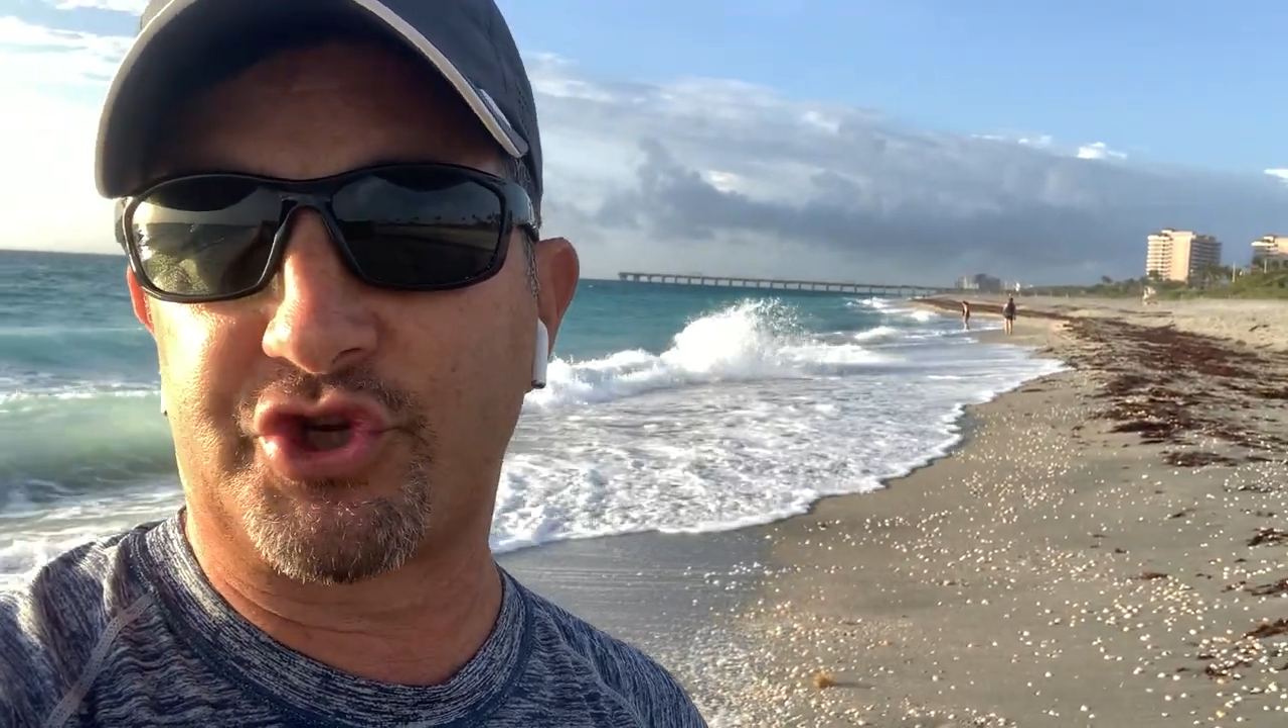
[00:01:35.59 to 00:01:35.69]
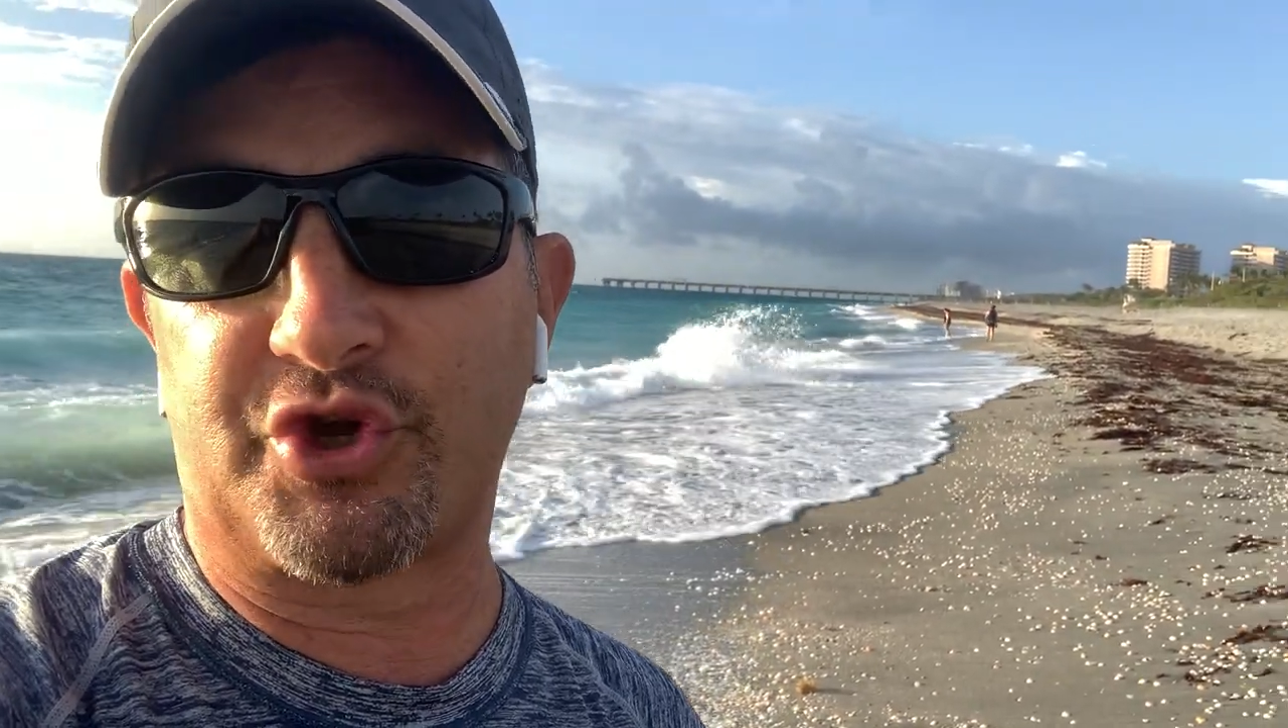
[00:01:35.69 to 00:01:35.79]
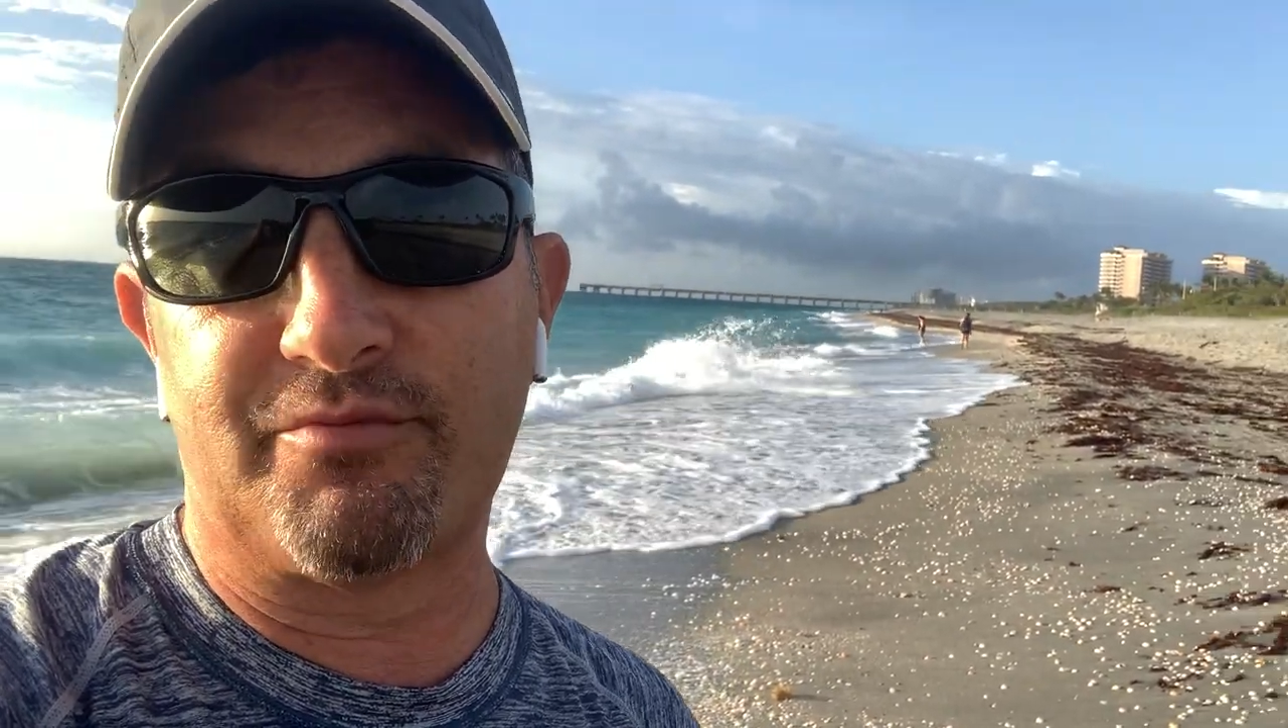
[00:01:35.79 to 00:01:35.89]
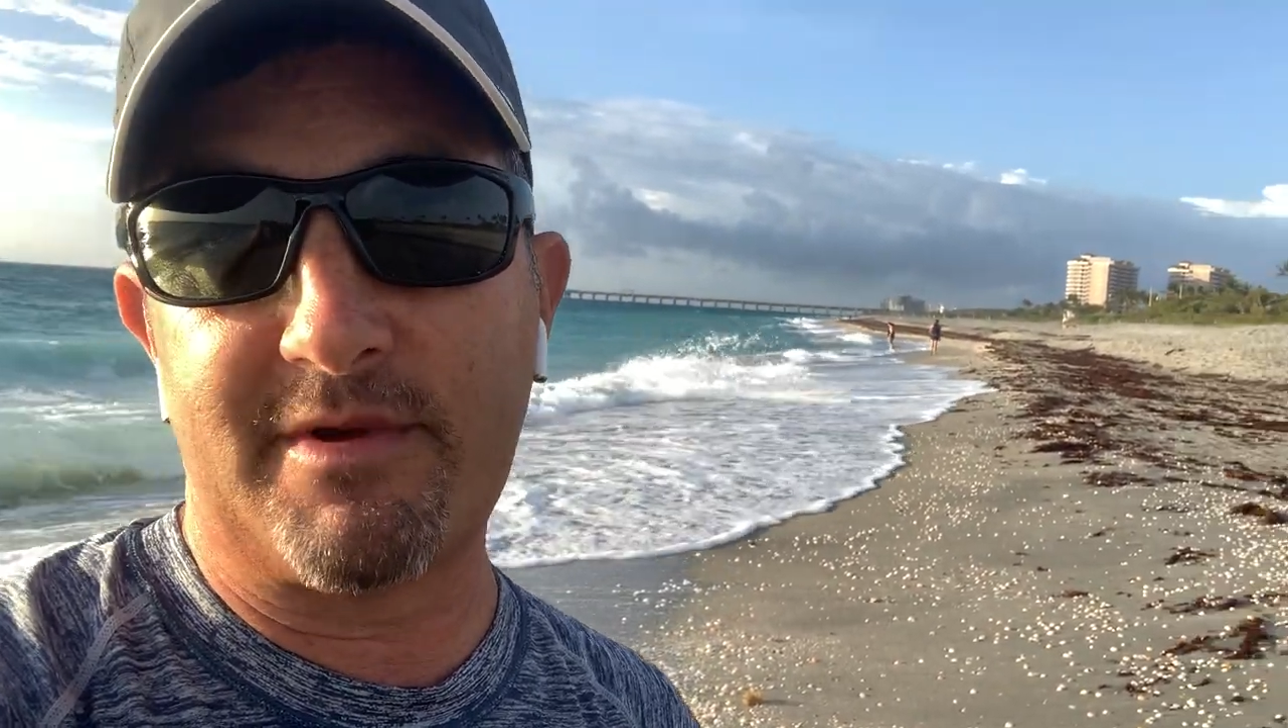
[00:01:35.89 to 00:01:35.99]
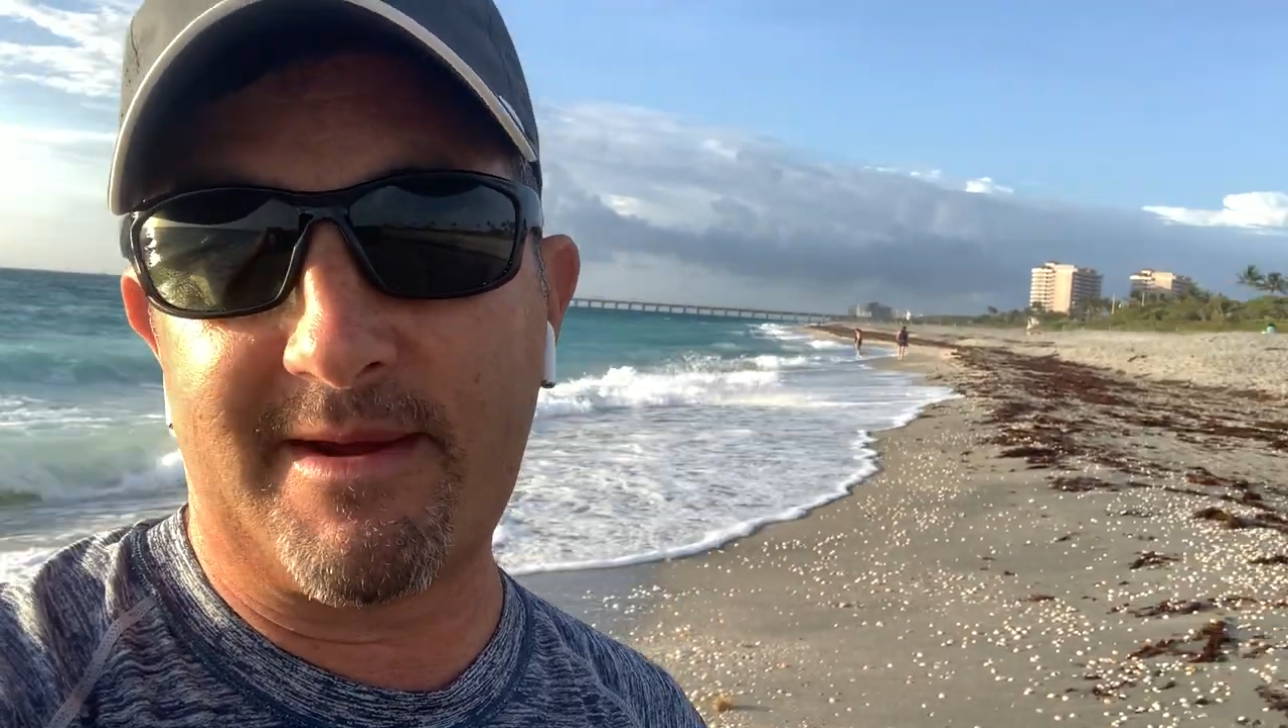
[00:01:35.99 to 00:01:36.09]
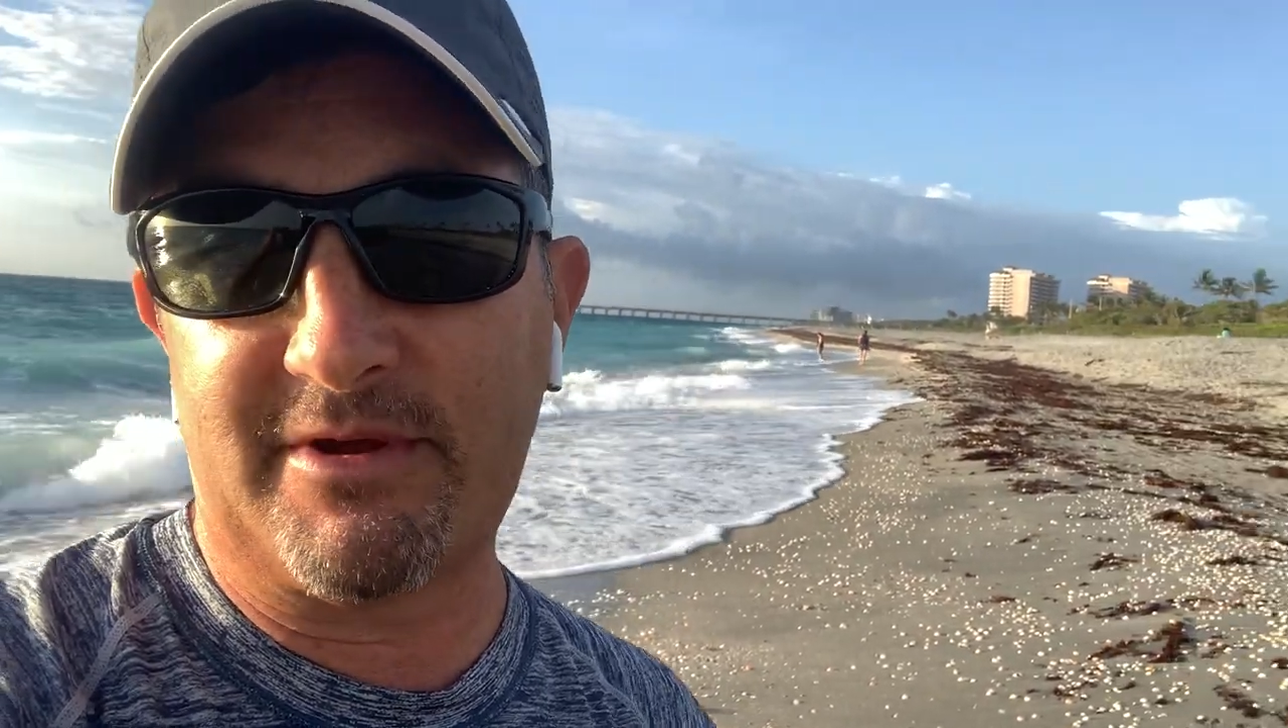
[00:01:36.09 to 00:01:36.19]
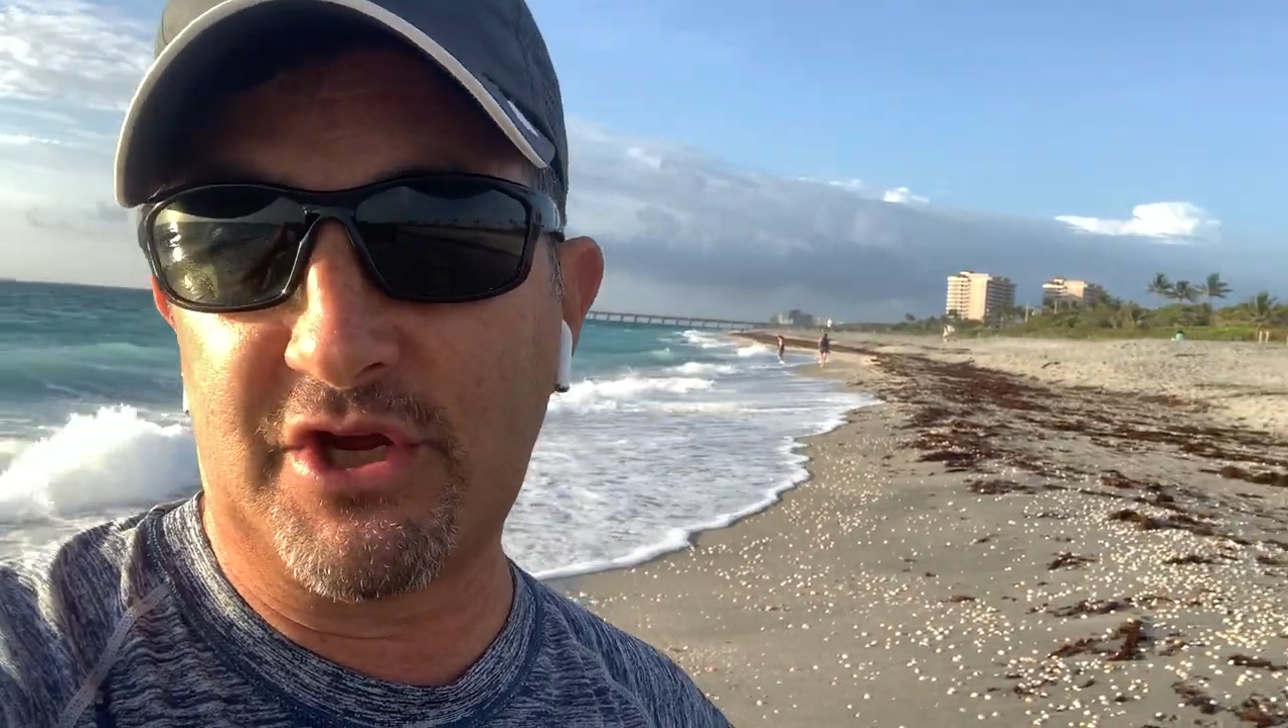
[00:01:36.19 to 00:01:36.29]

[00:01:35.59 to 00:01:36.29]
So maybe,